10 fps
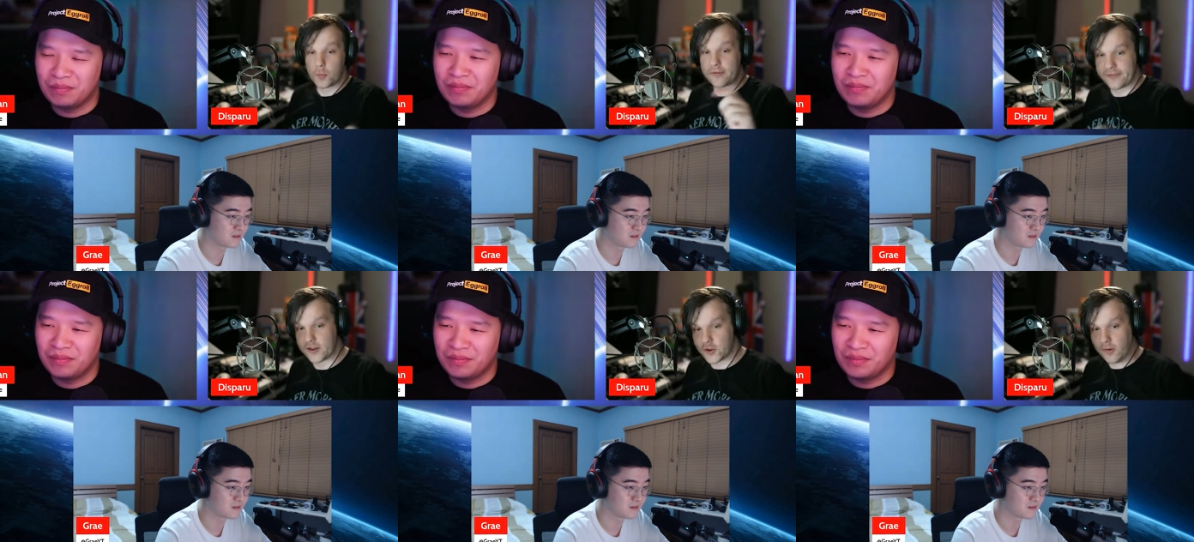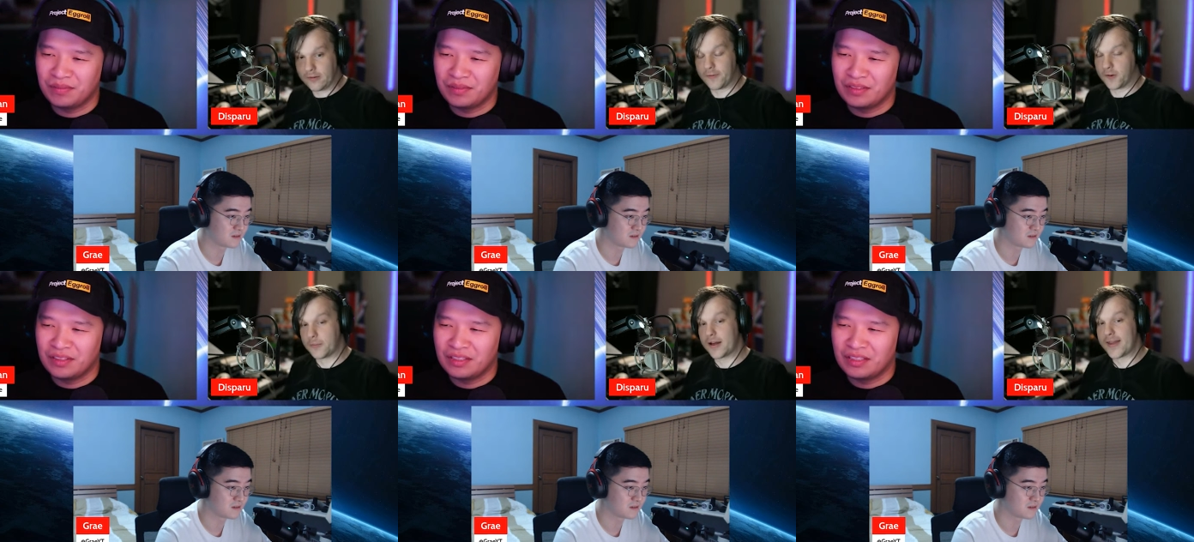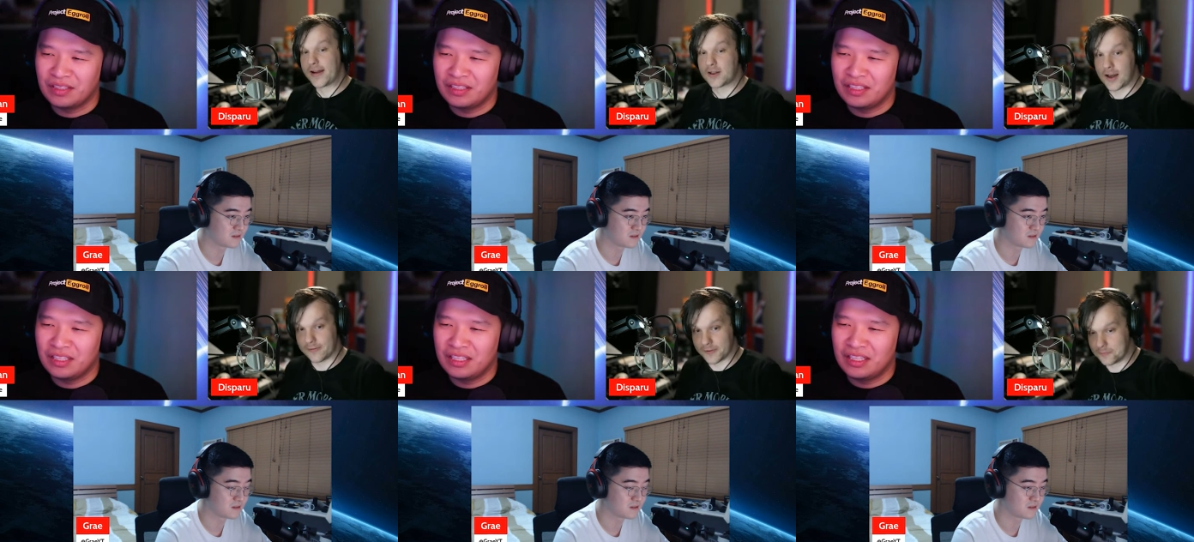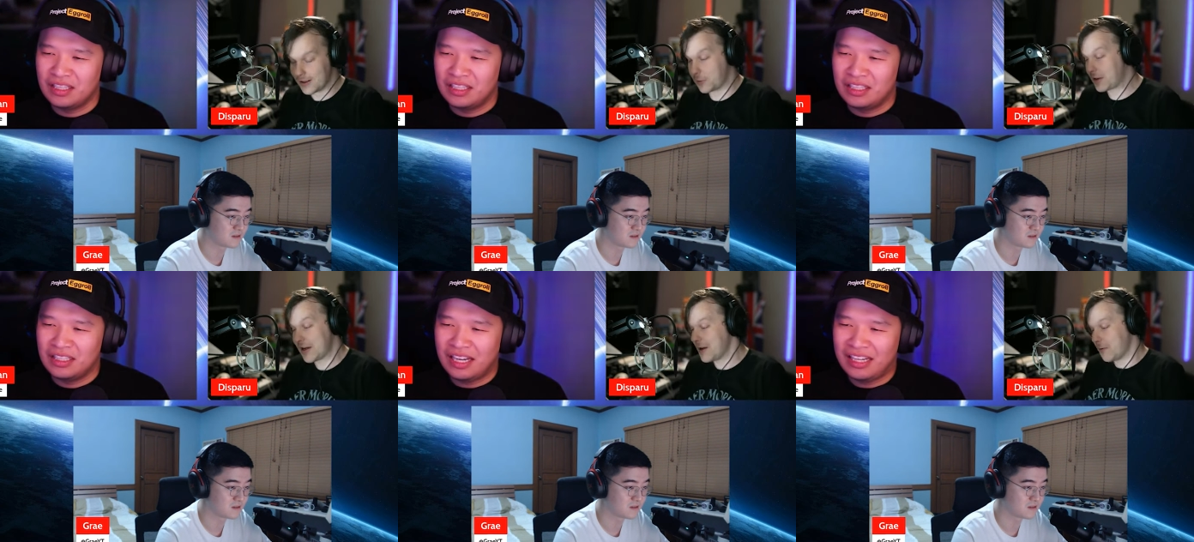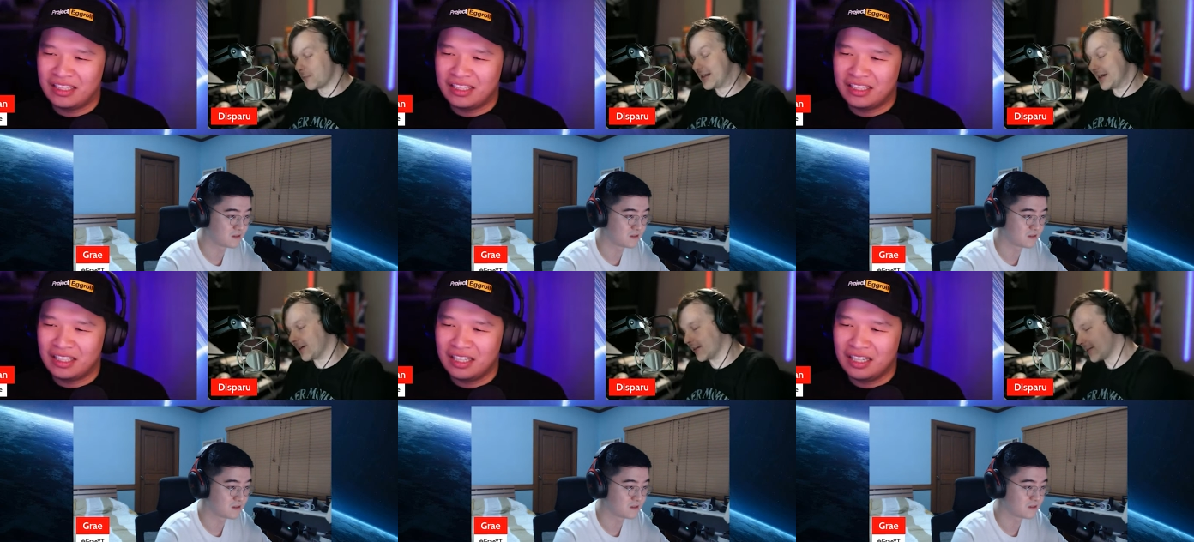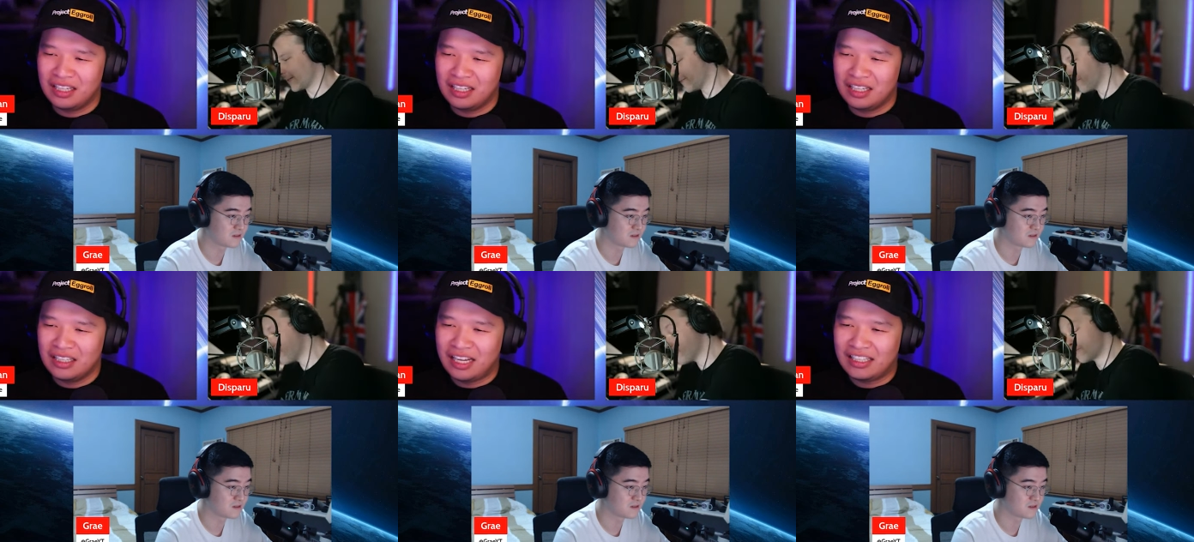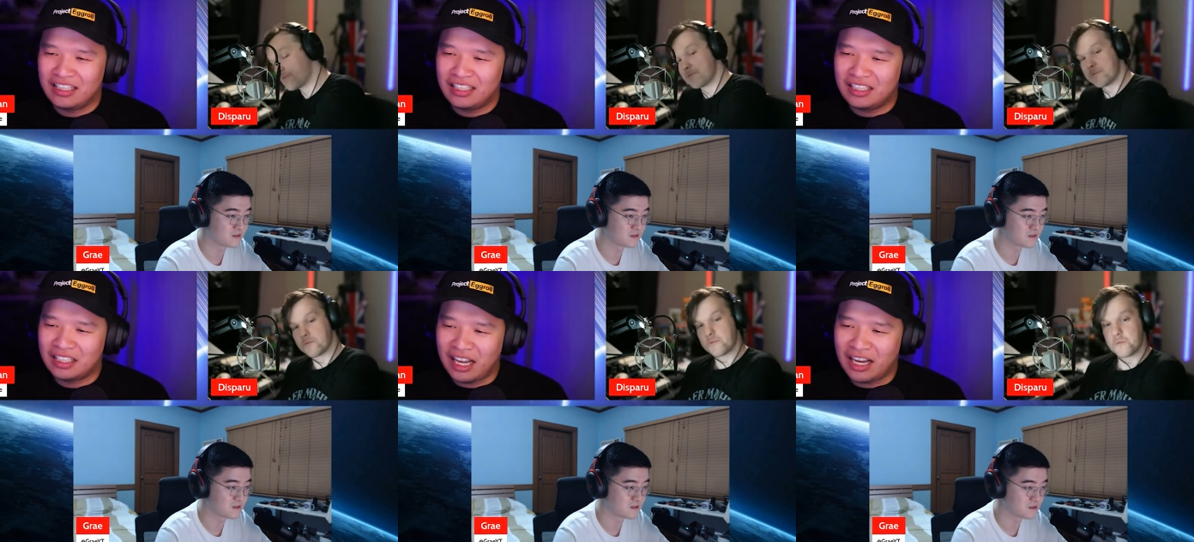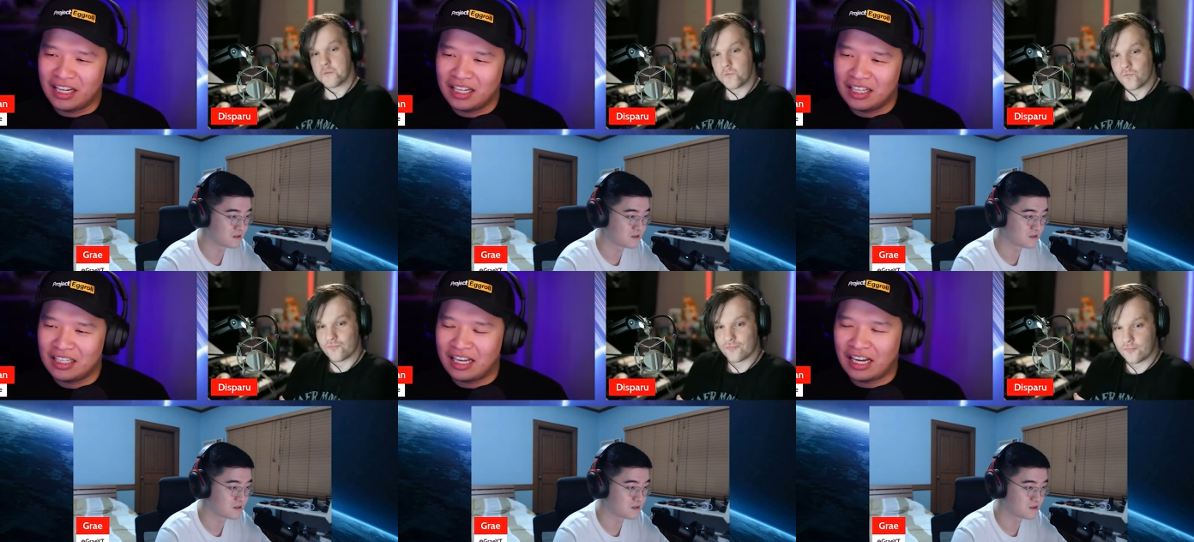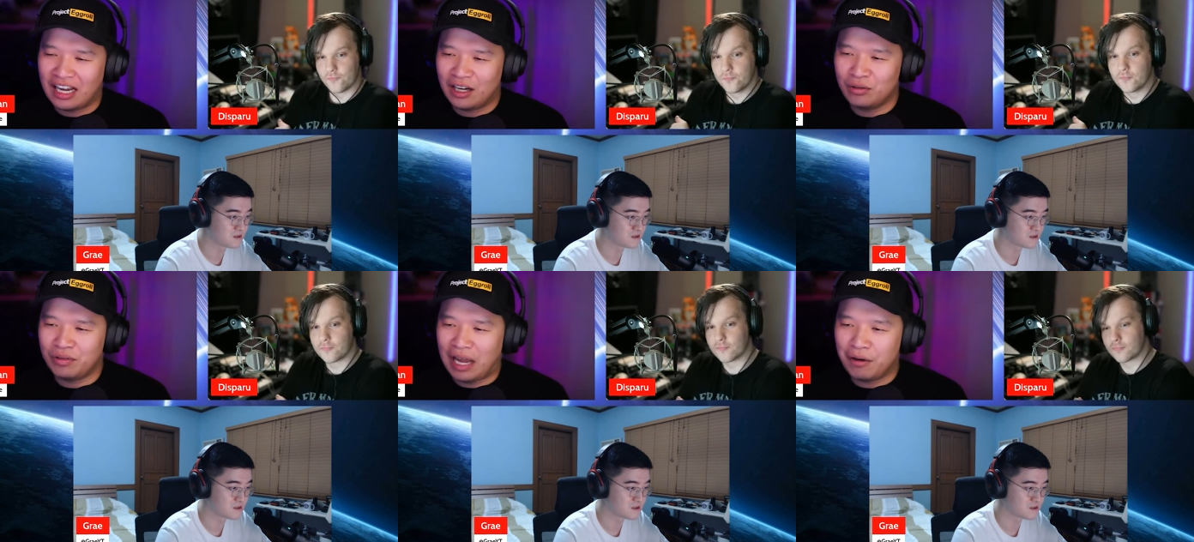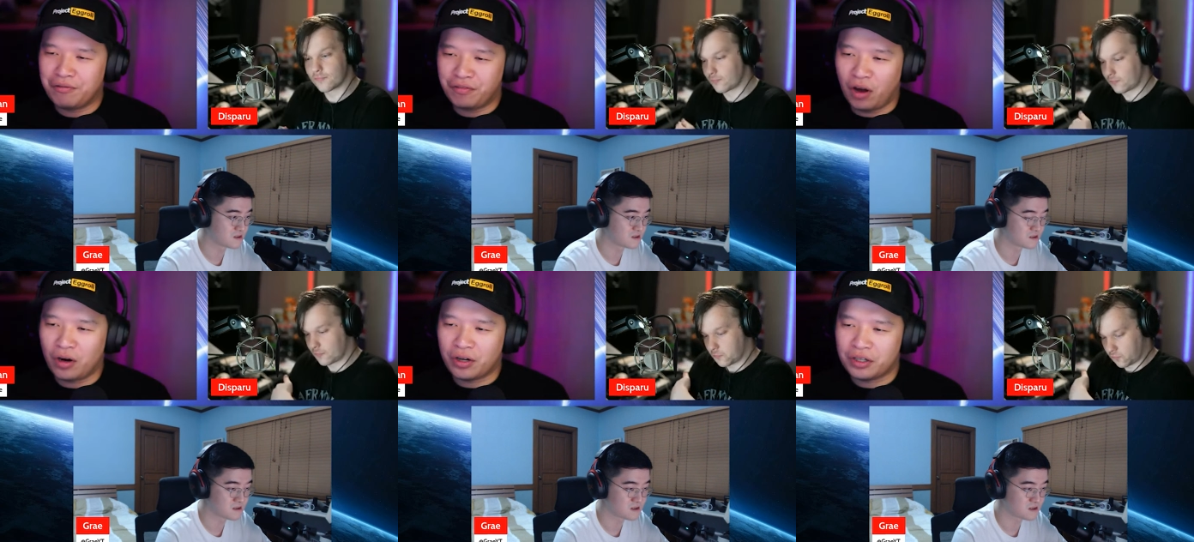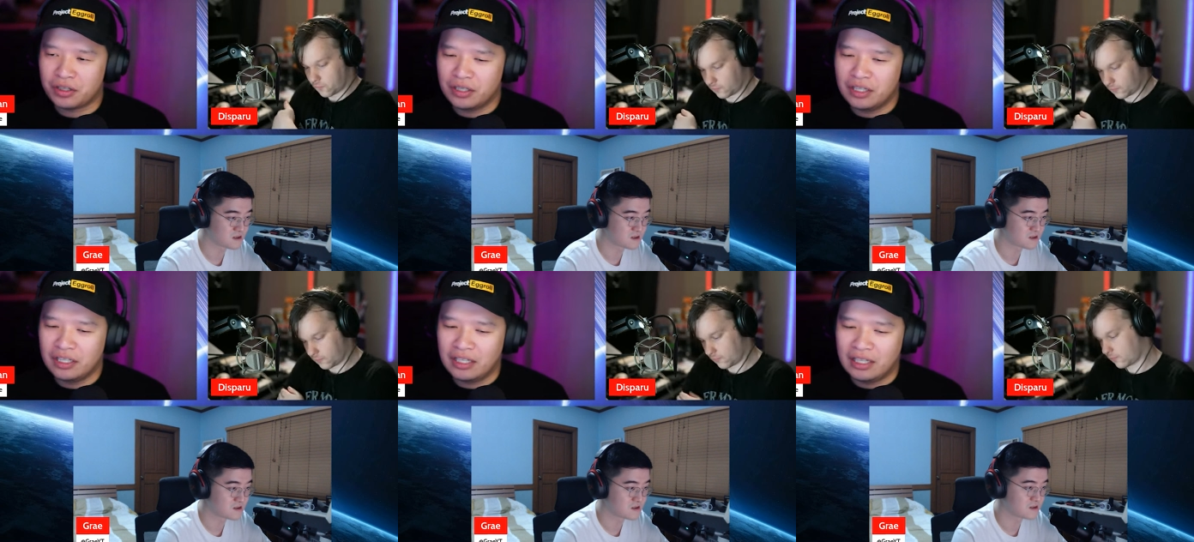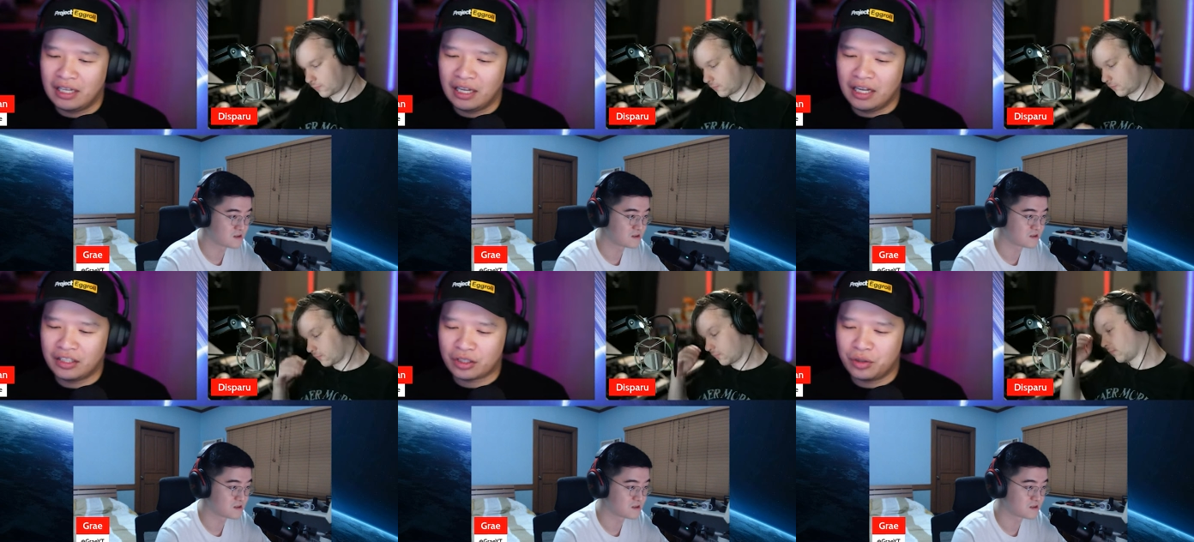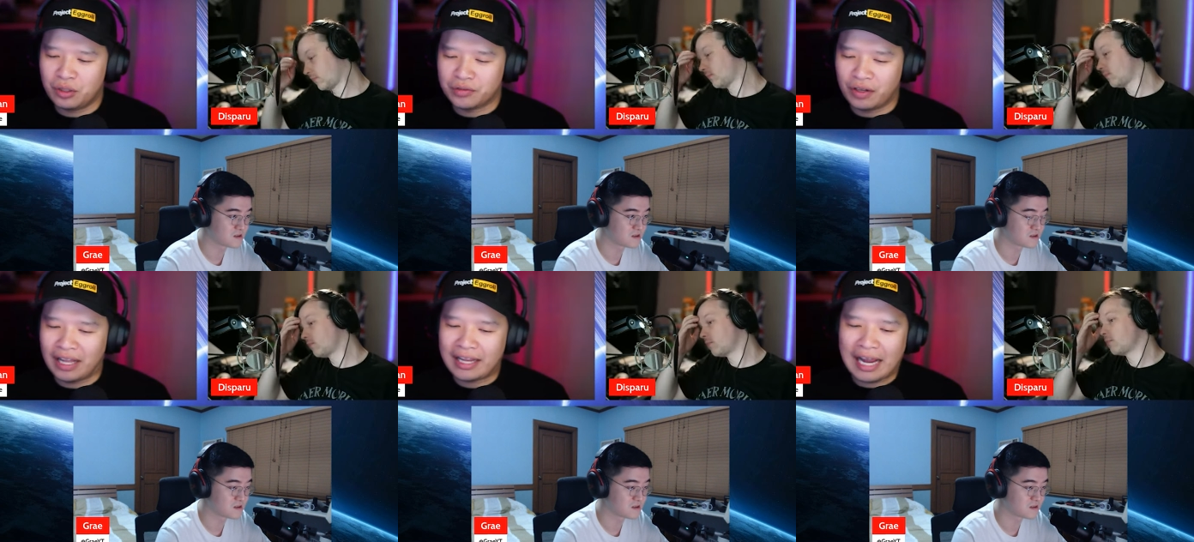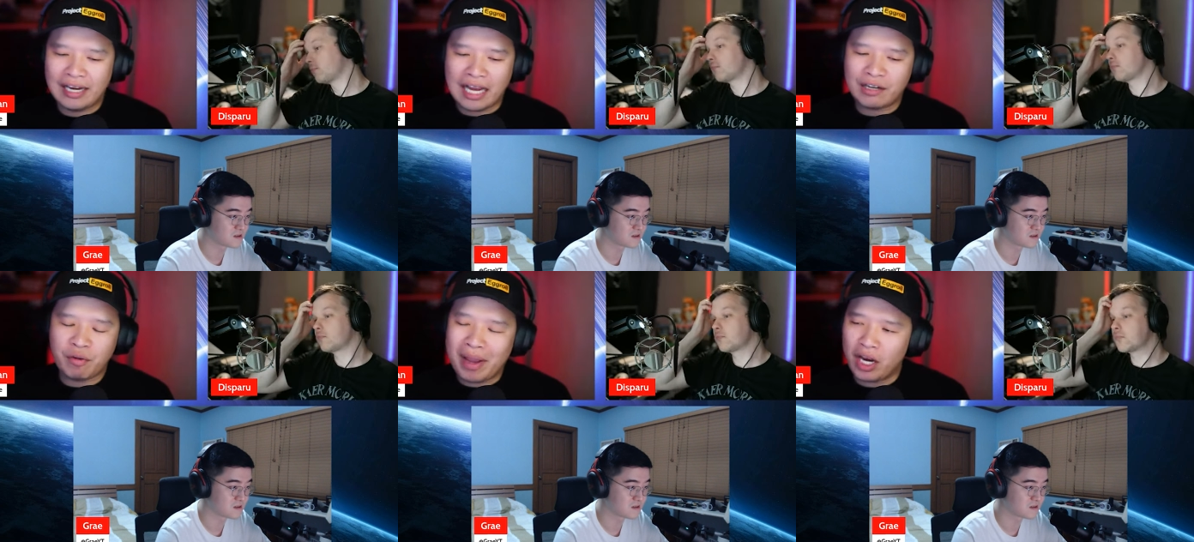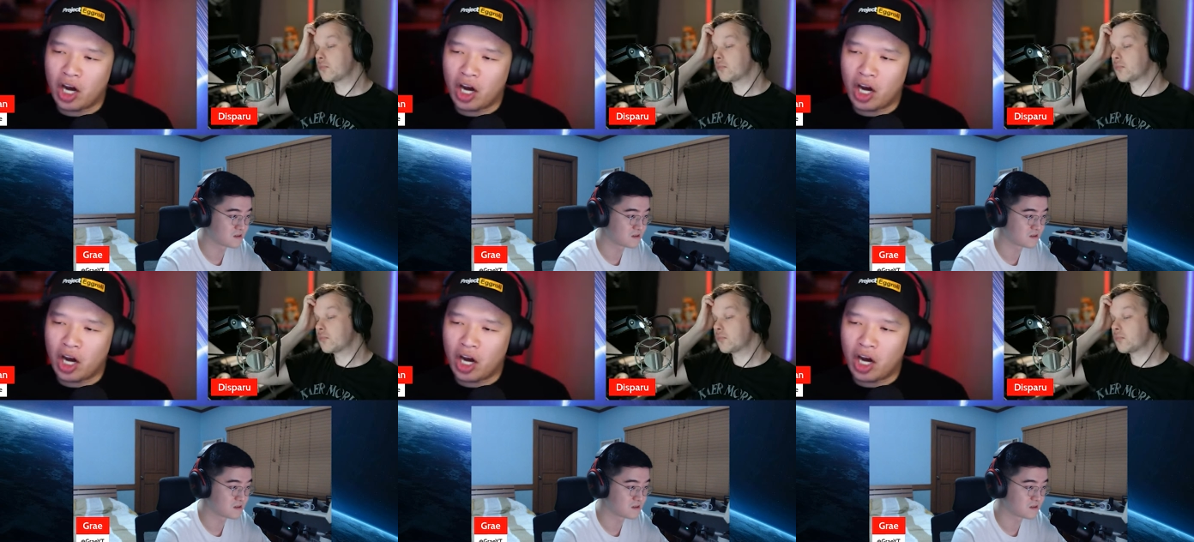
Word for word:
Speaker 1: would feel sorry for him and they'd save them. It was that's, ridiculous.
Speaker 2: That's insane. Like mm -hmm. how how far uh, Doctor Who has fallen. Like I, I never made